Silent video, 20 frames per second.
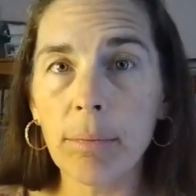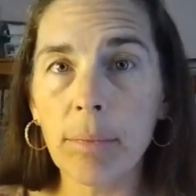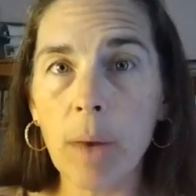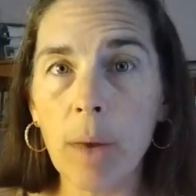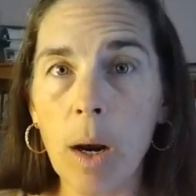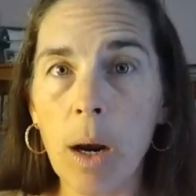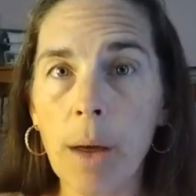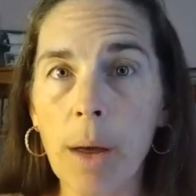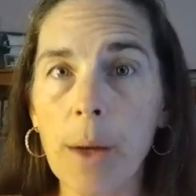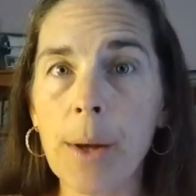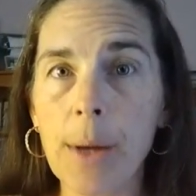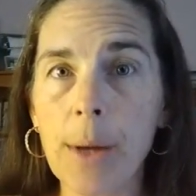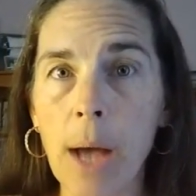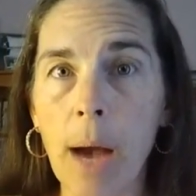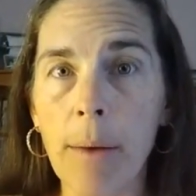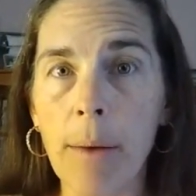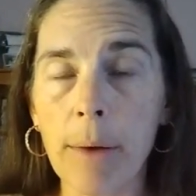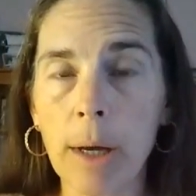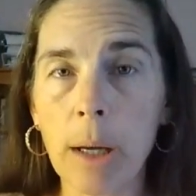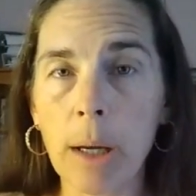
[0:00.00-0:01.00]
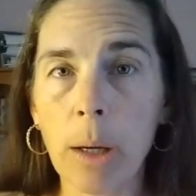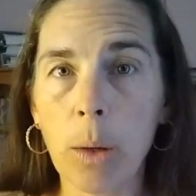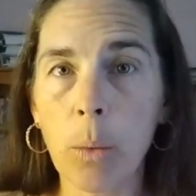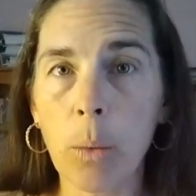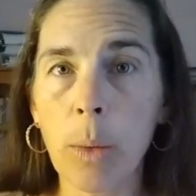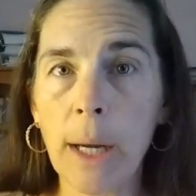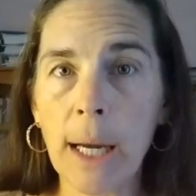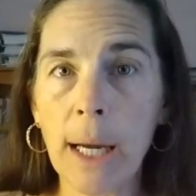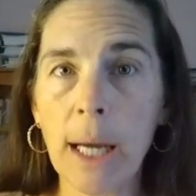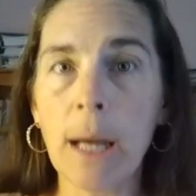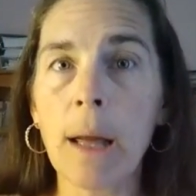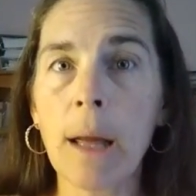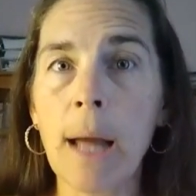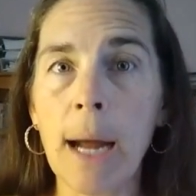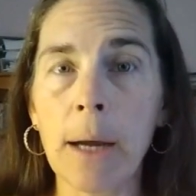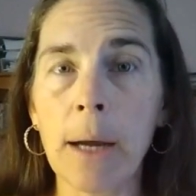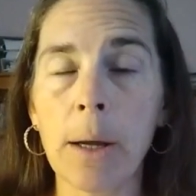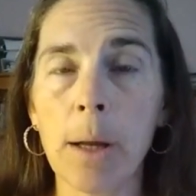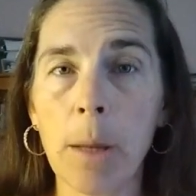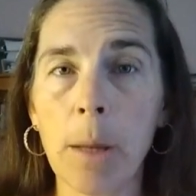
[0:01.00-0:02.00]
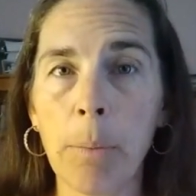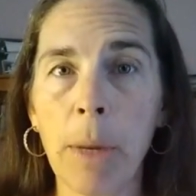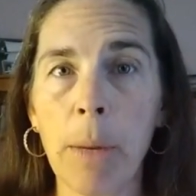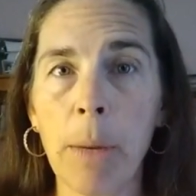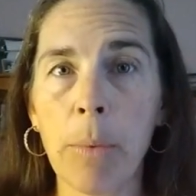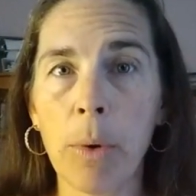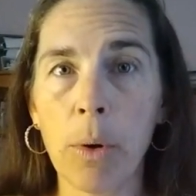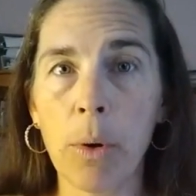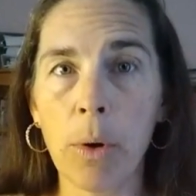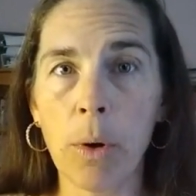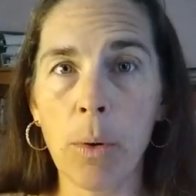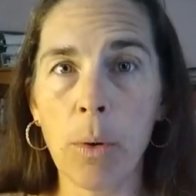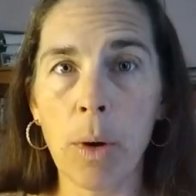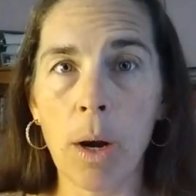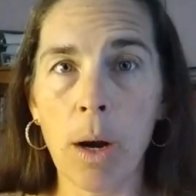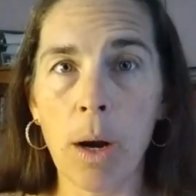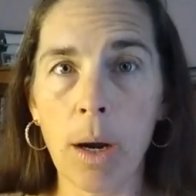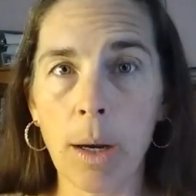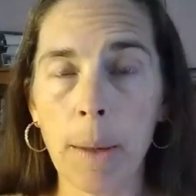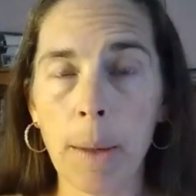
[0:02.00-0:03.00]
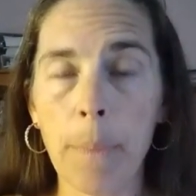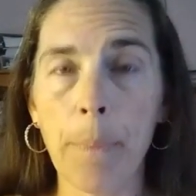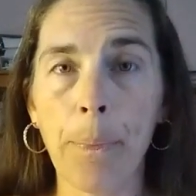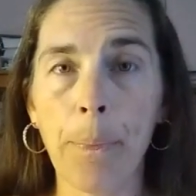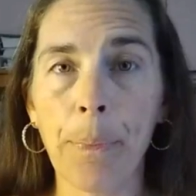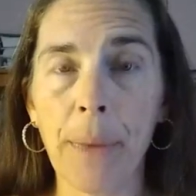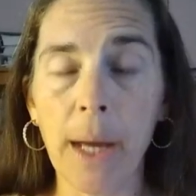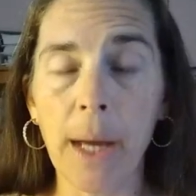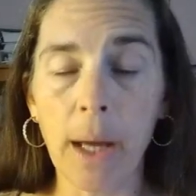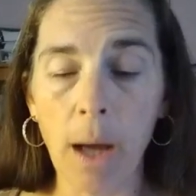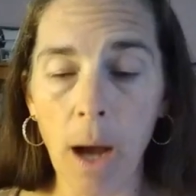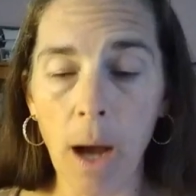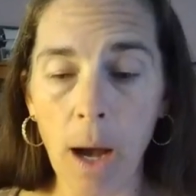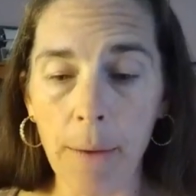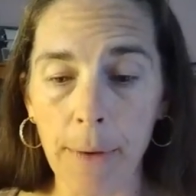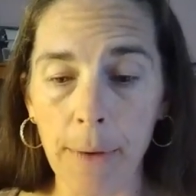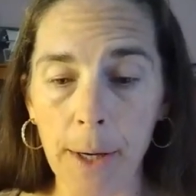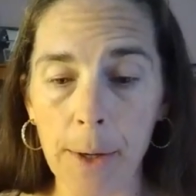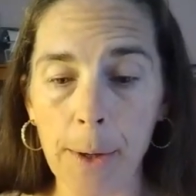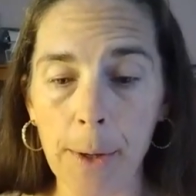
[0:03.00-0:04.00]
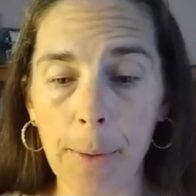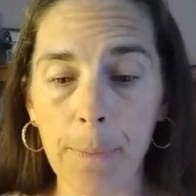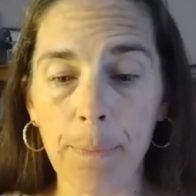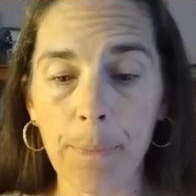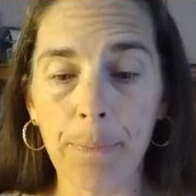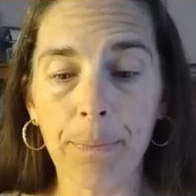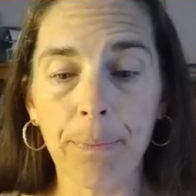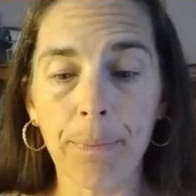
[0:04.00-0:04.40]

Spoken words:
are the sovereign. We elect the people who are in office.